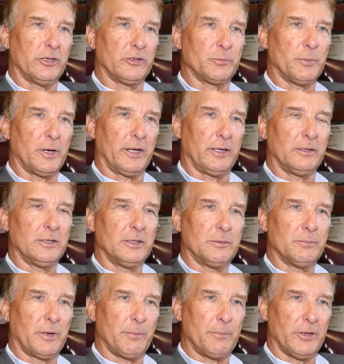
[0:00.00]
is my
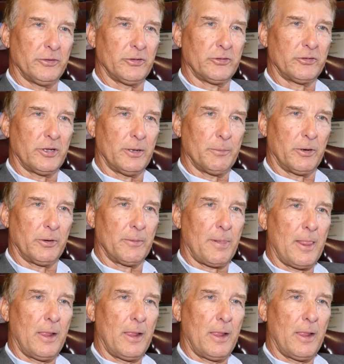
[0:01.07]
business number.